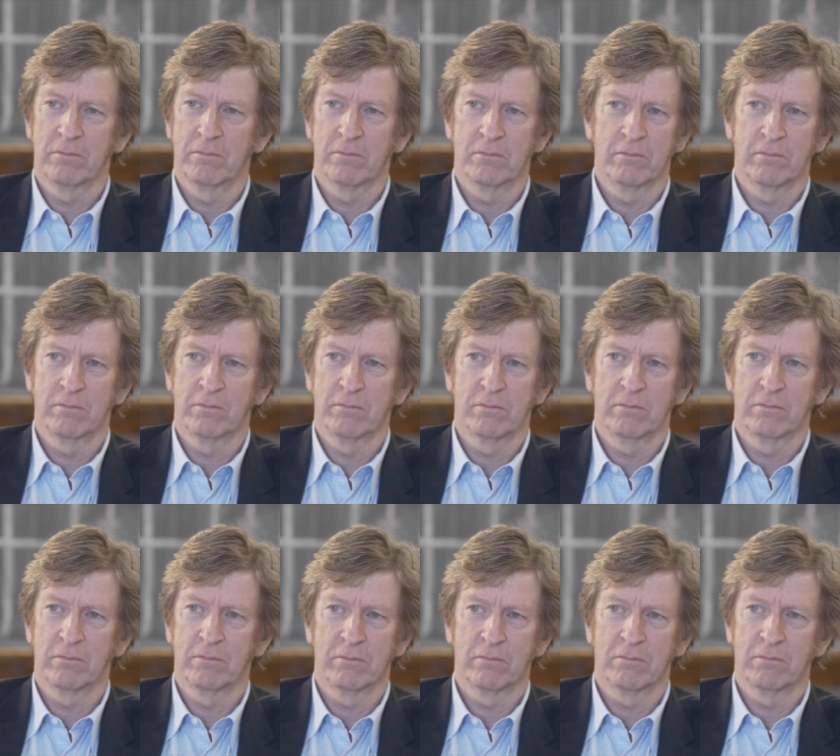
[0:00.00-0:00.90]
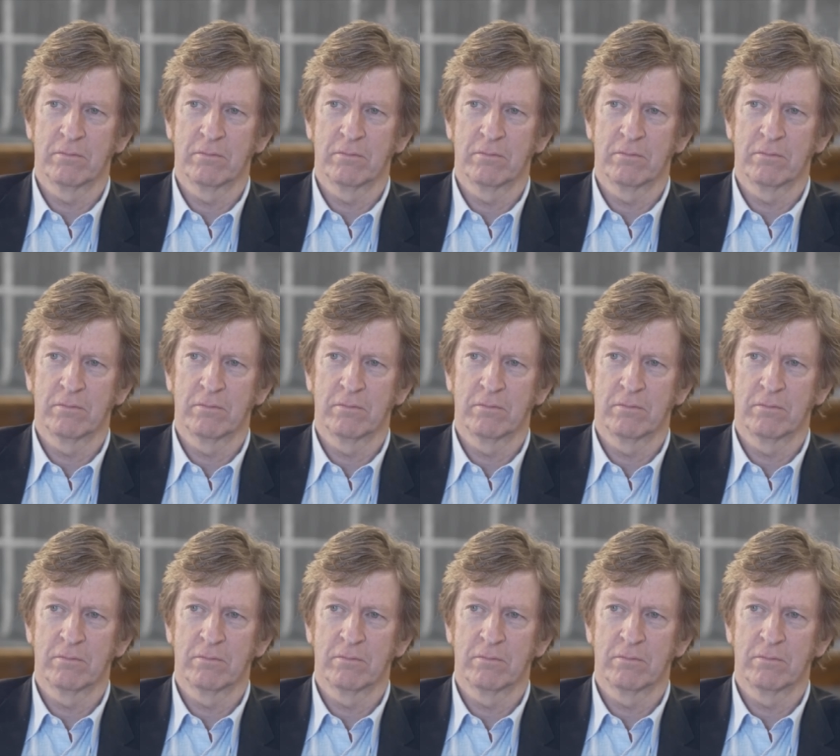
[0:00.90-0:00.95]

Did I bring it?